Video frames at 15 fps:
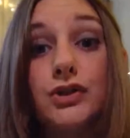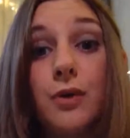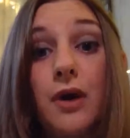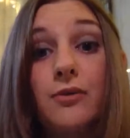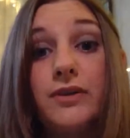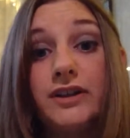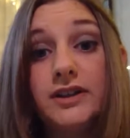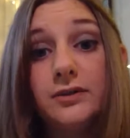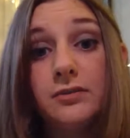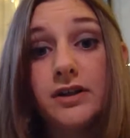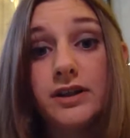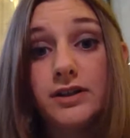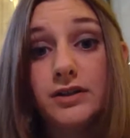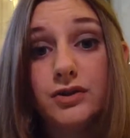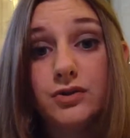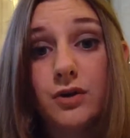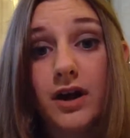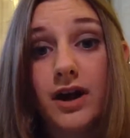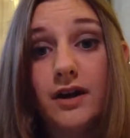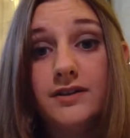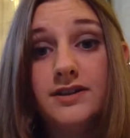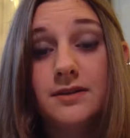So I really wanted to
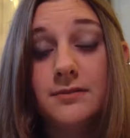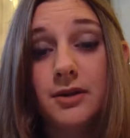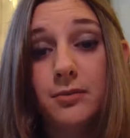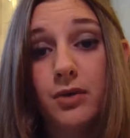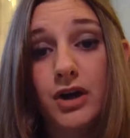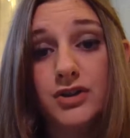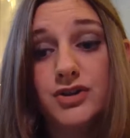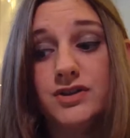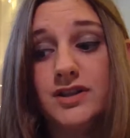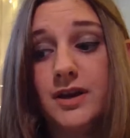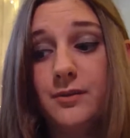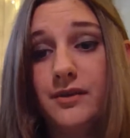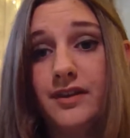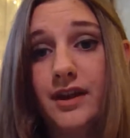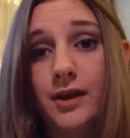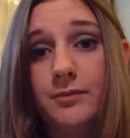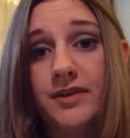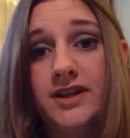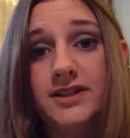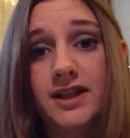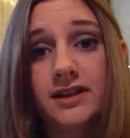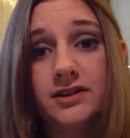try out some of the brushes that were there
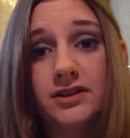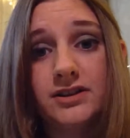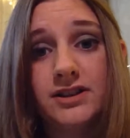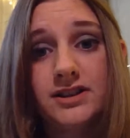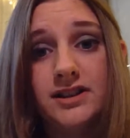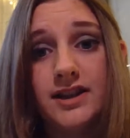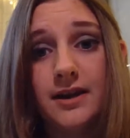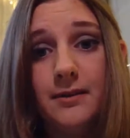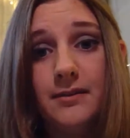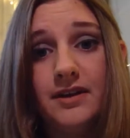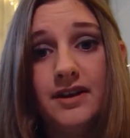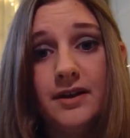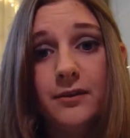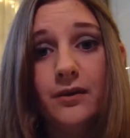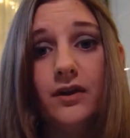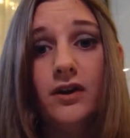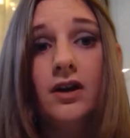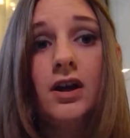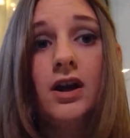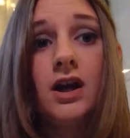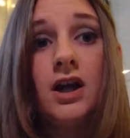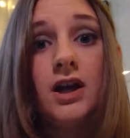because I looked at them and they were
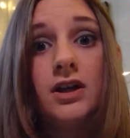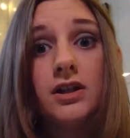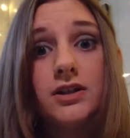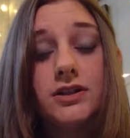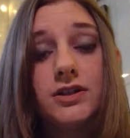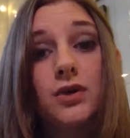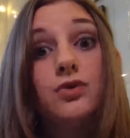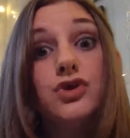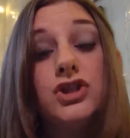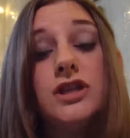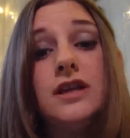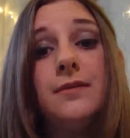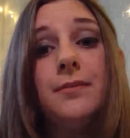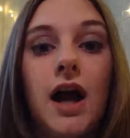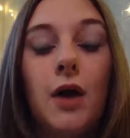so cheap.